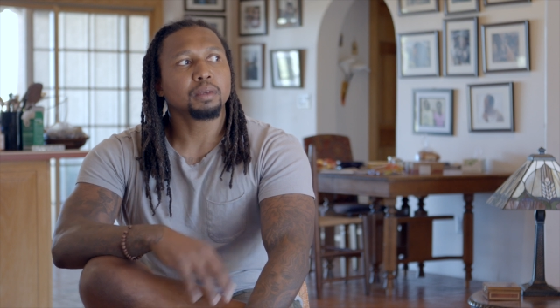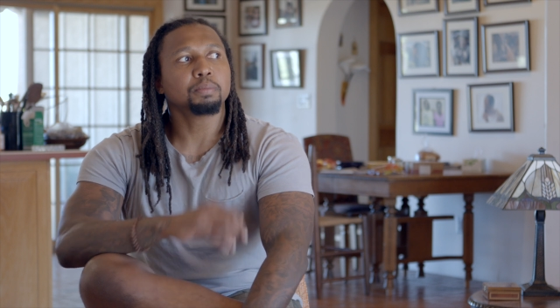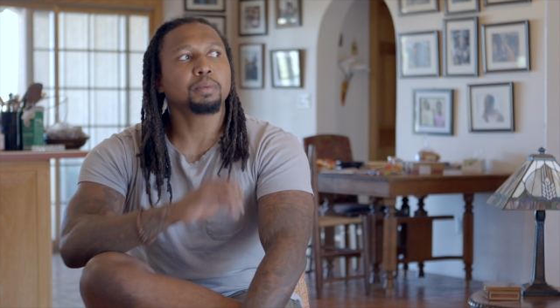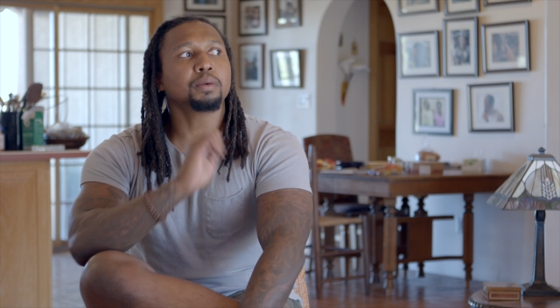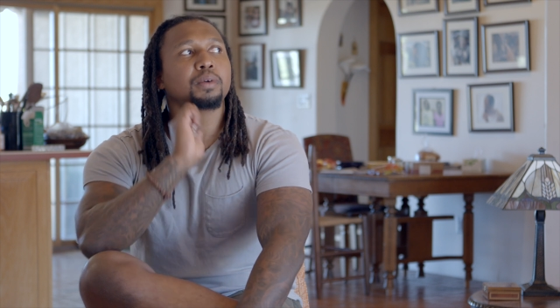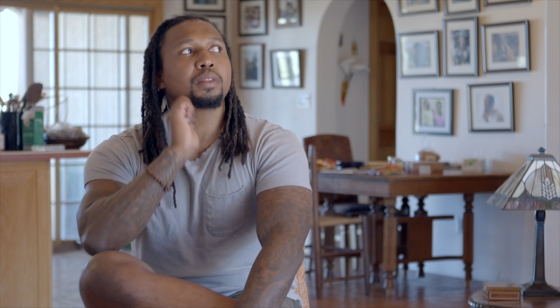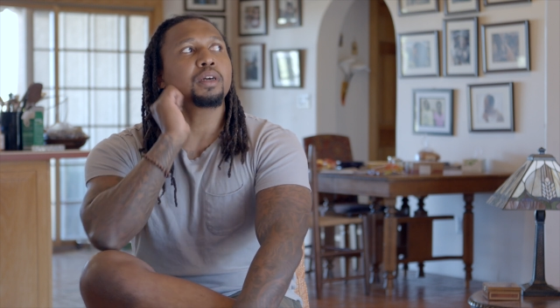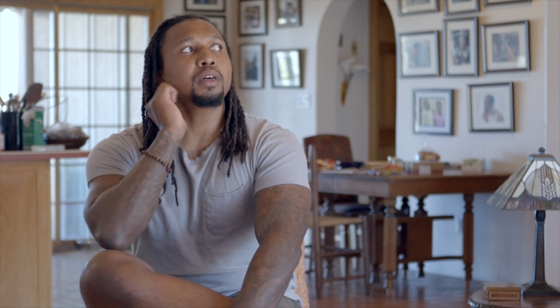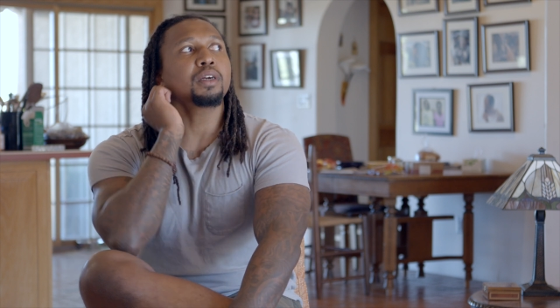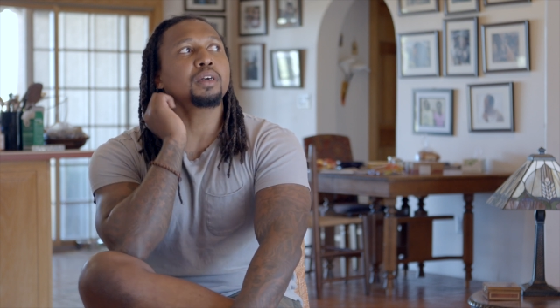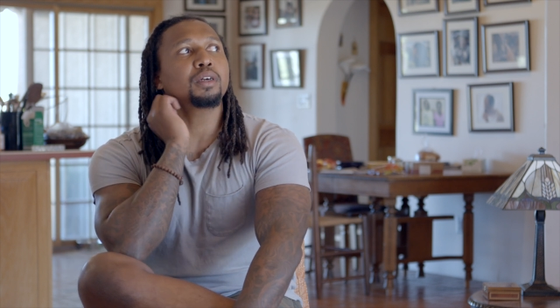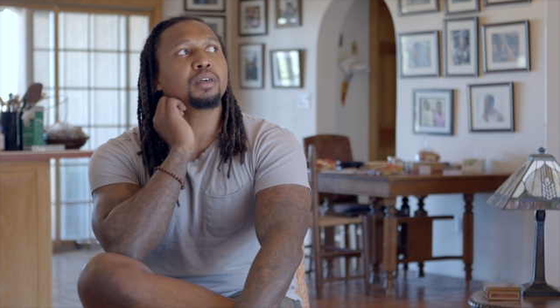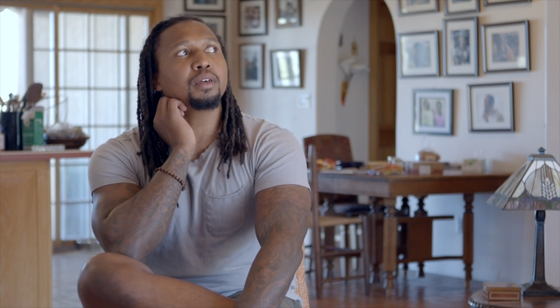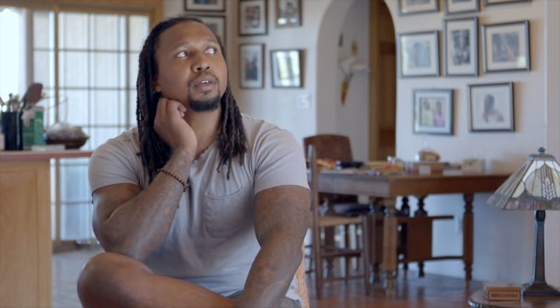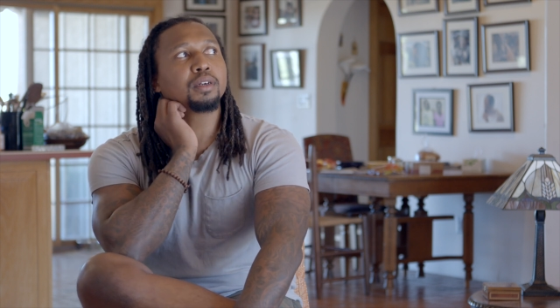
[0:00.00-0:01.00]
but with
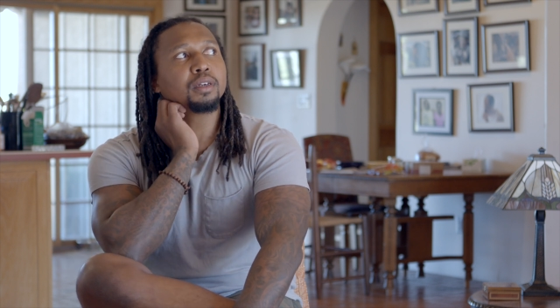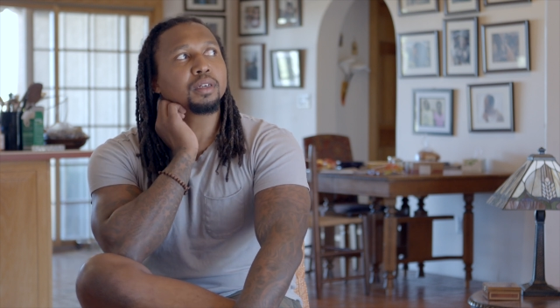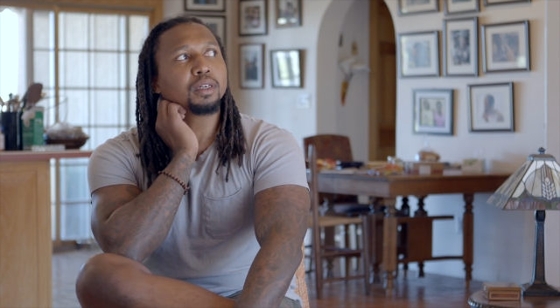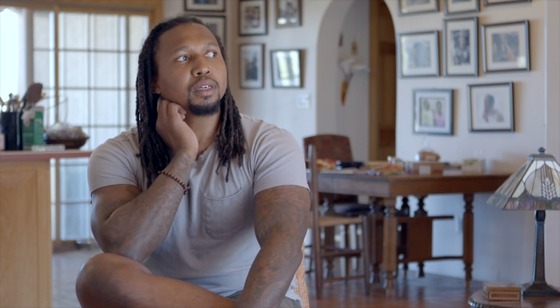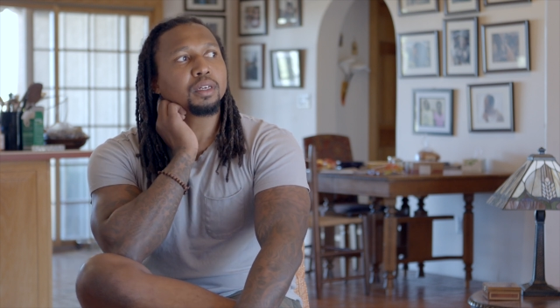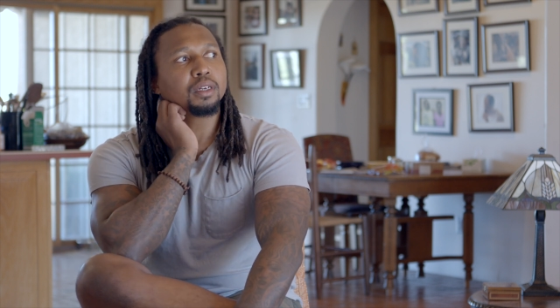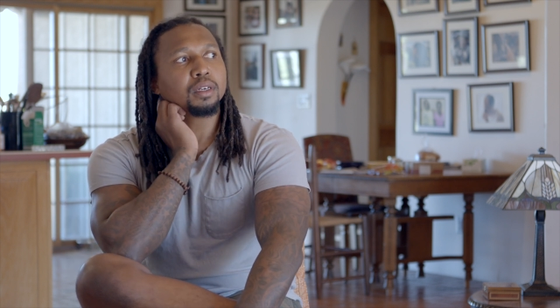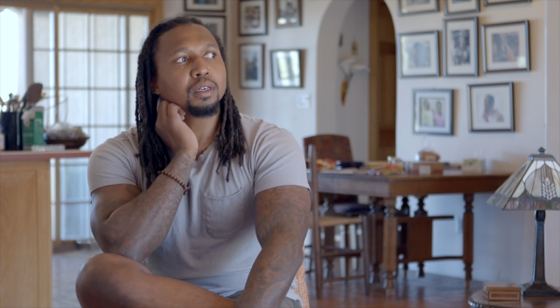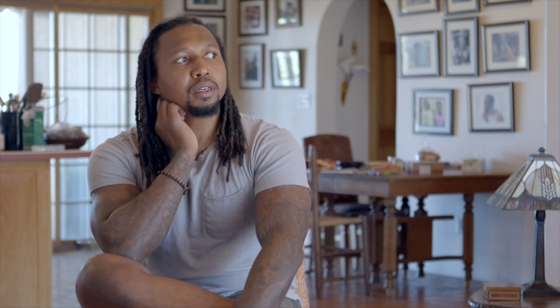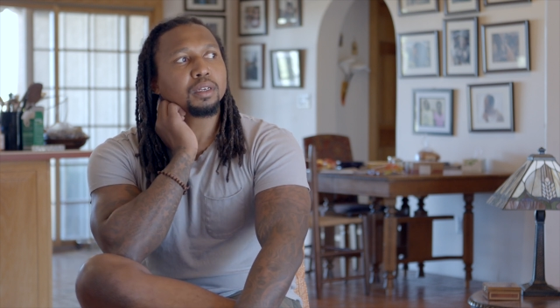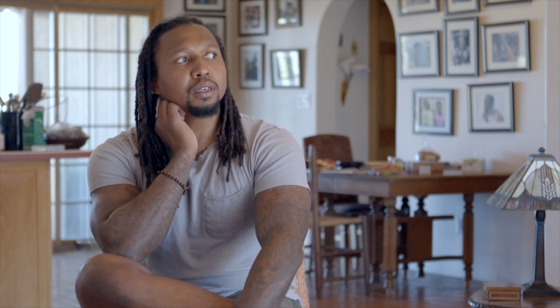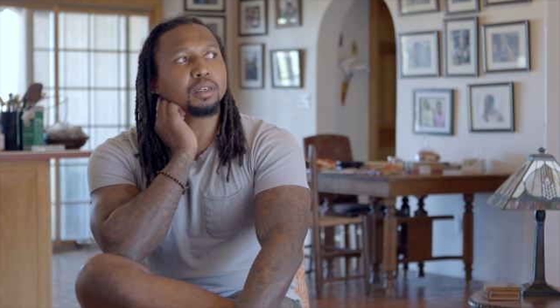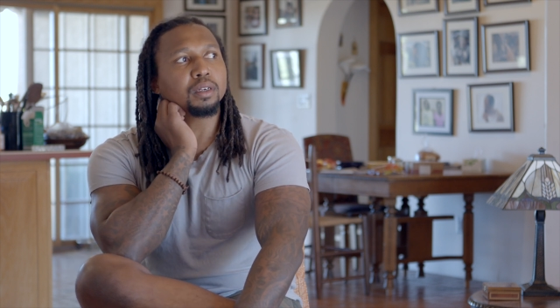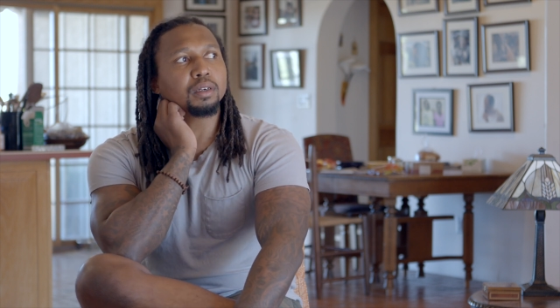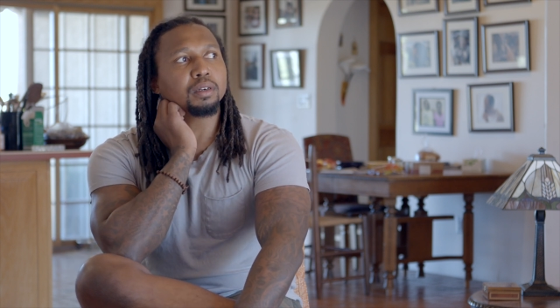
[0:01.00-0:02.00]
her,
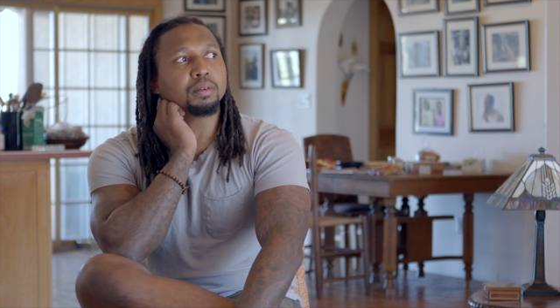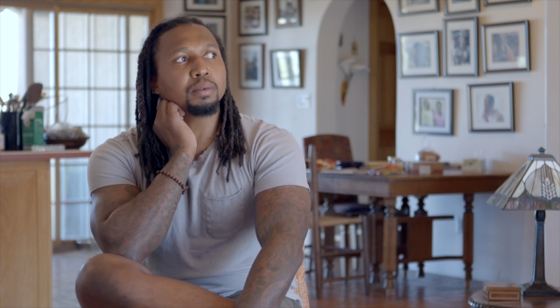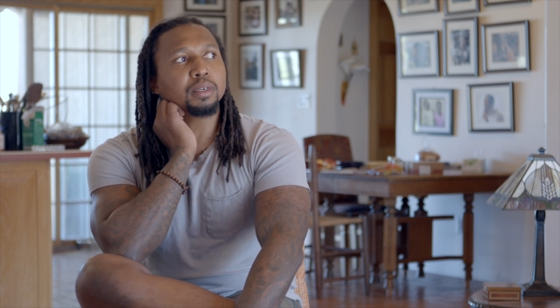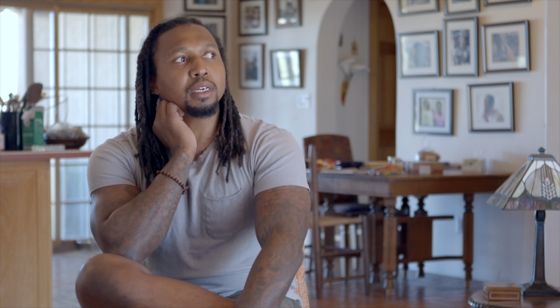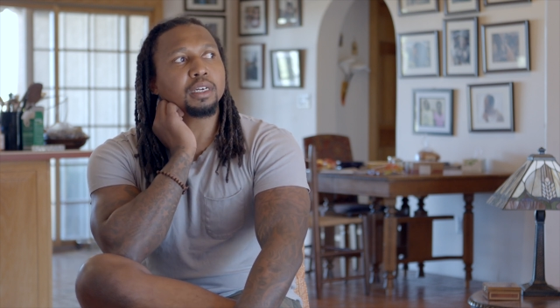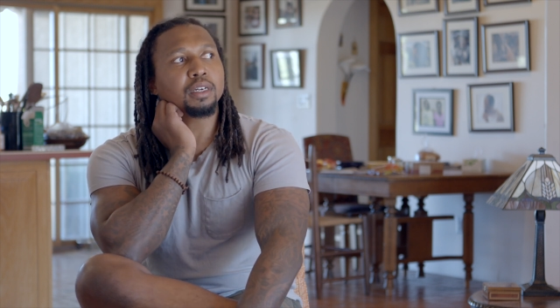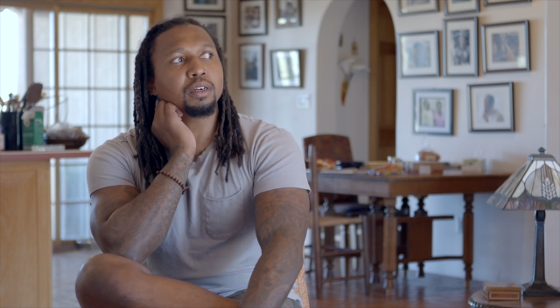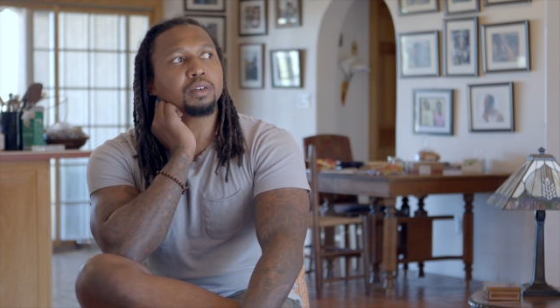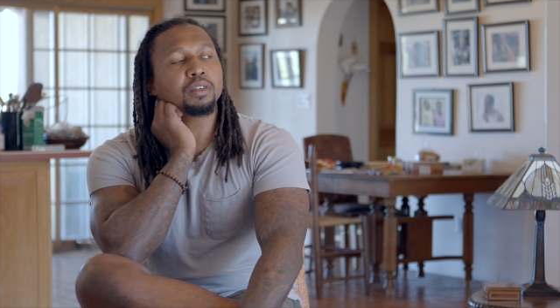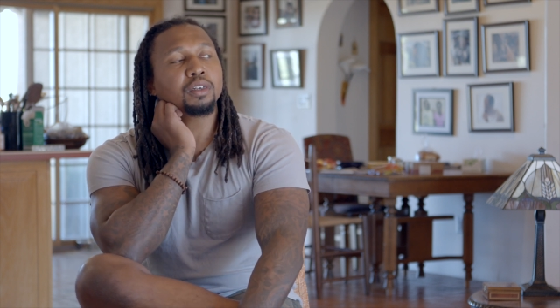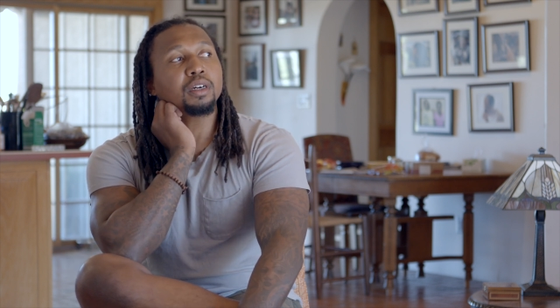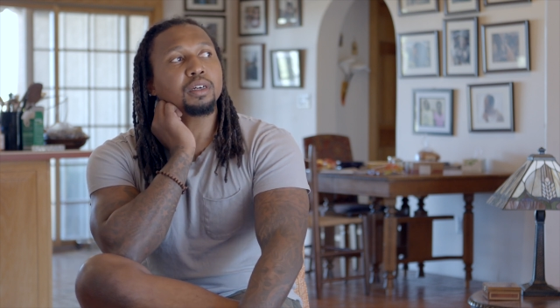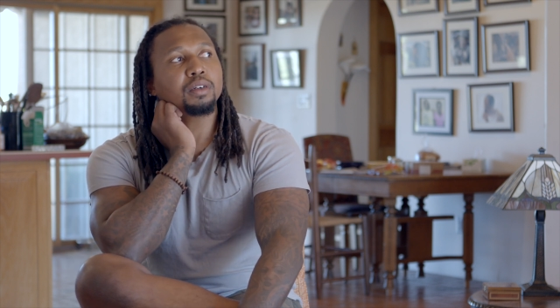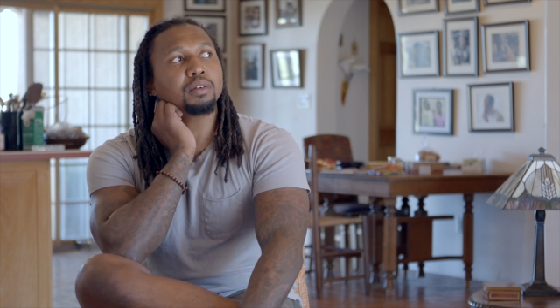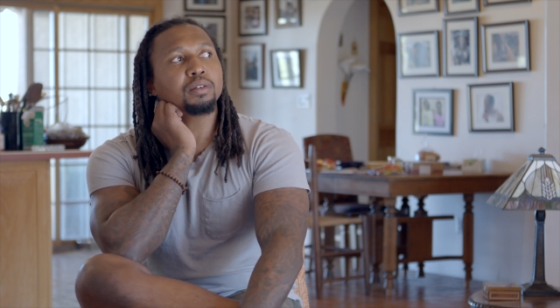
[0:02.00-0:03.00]
and we had our
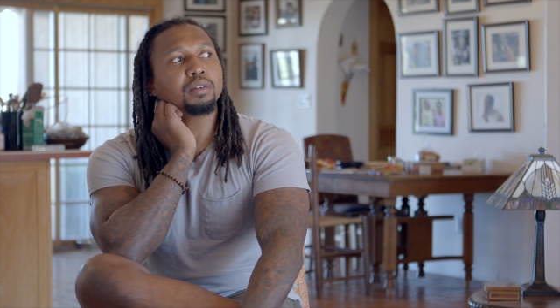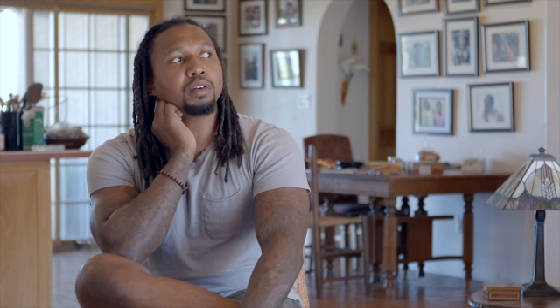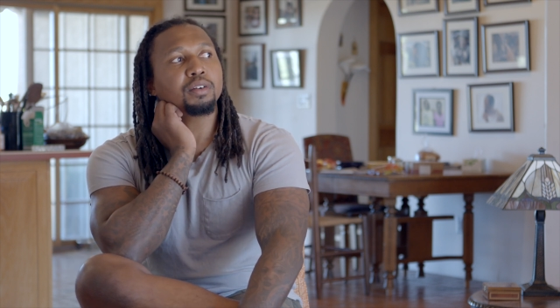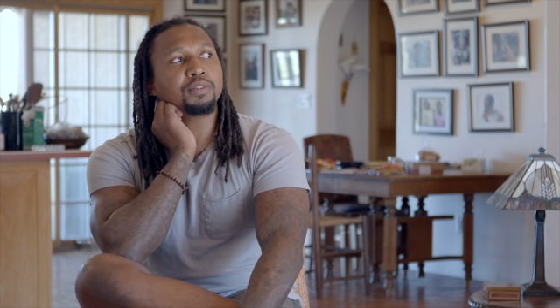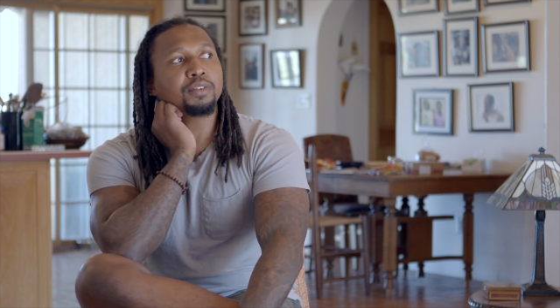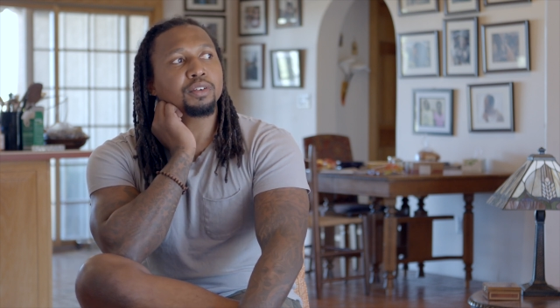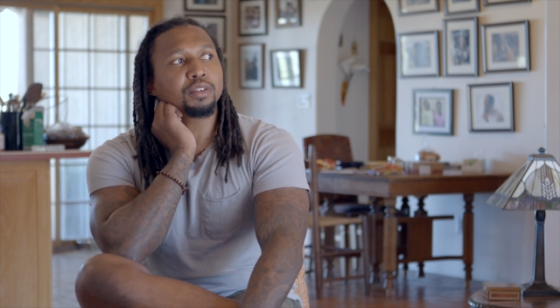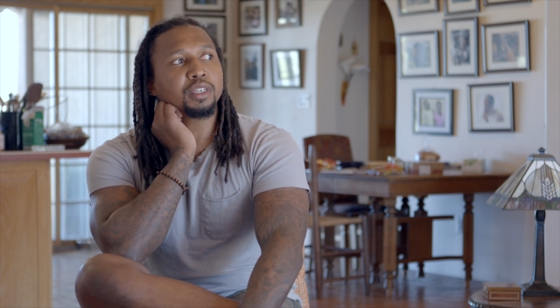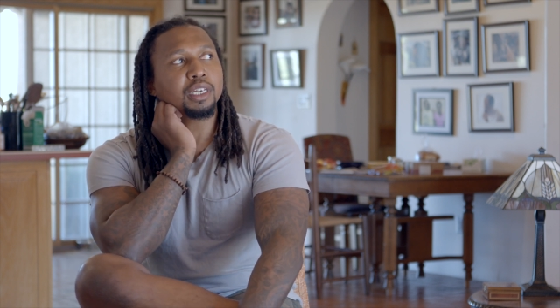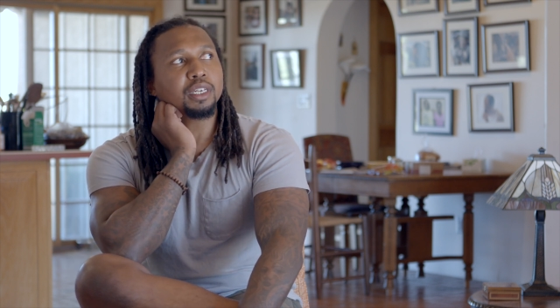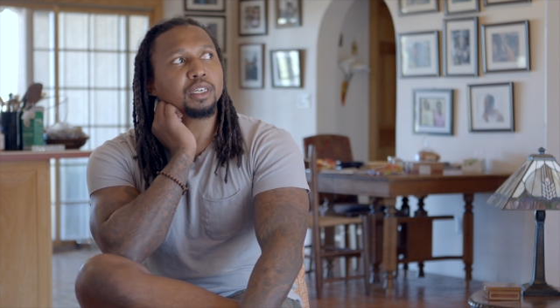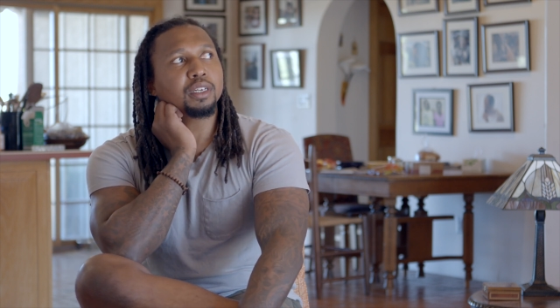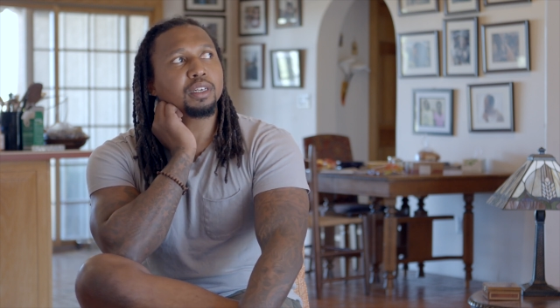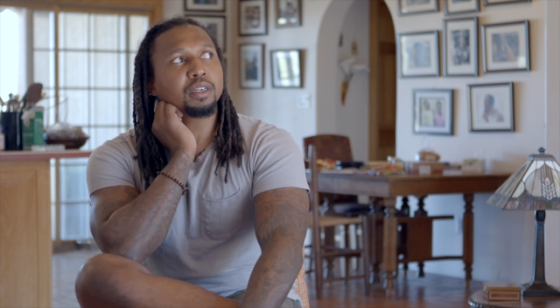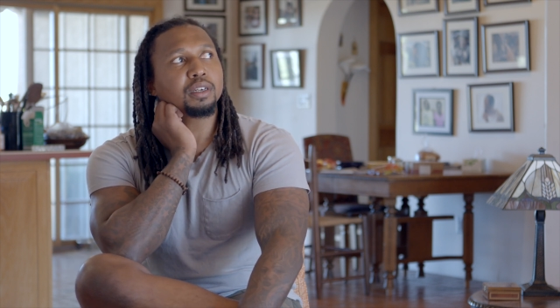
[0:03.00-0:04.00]
child, our first
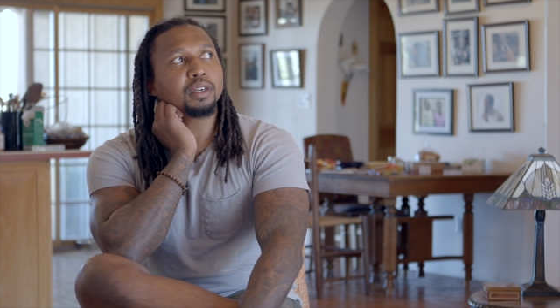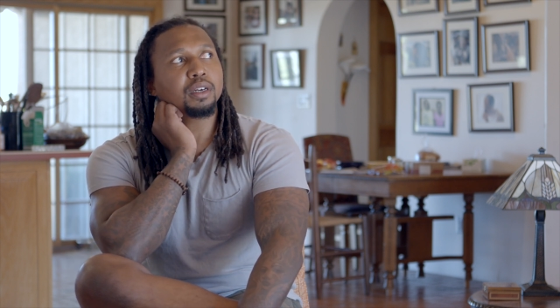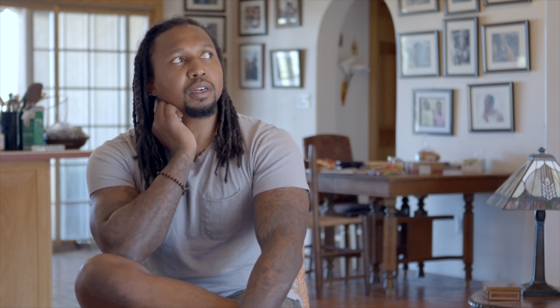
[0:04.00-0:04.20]
kid.